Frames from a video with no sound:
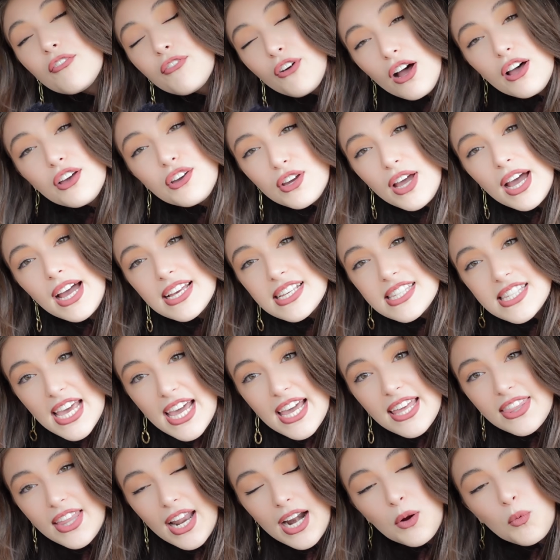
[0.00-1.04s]
For all you guys
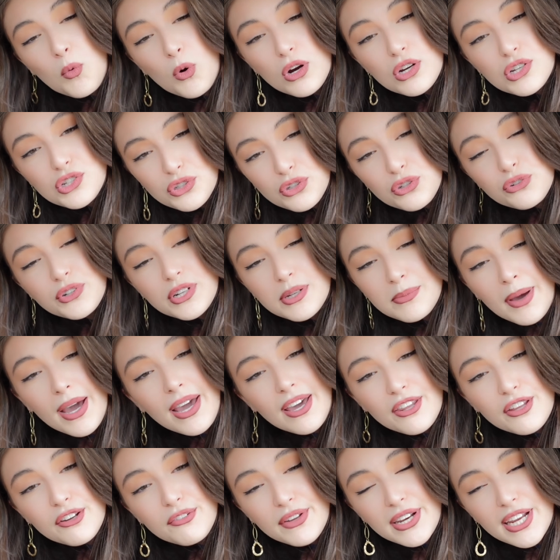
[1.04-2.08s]
saying that I wore jewelry in my
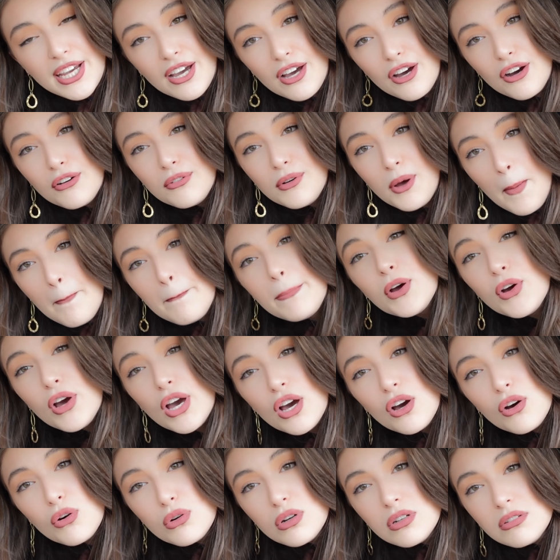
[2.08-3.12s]
other video,
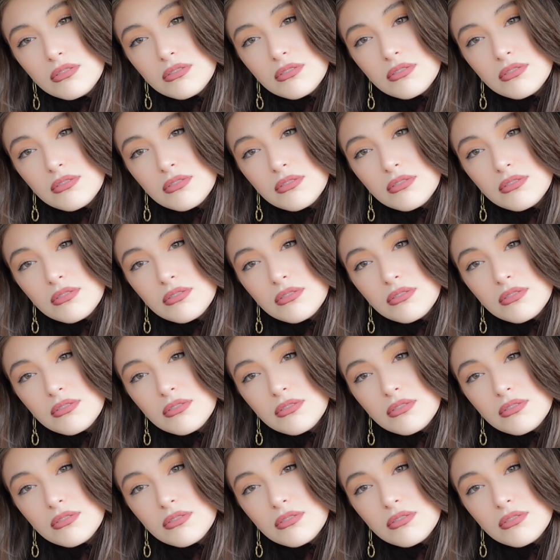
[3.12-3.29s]
boo-hoo.